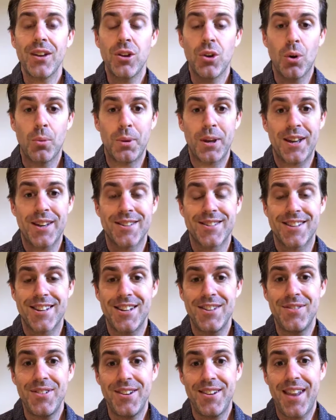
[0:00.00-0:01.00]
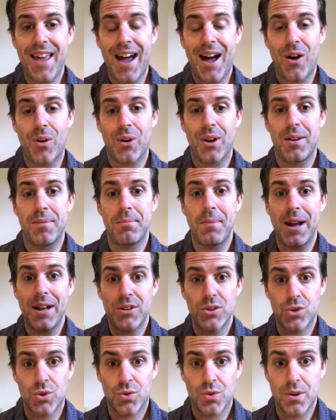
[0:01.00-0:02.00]
because even now in
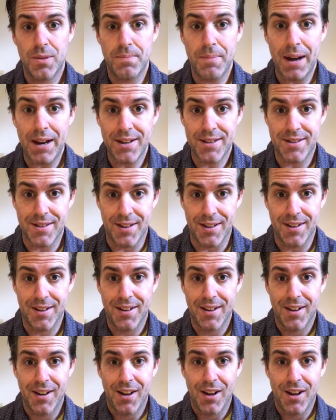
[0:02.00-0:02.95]
mainstream medicine,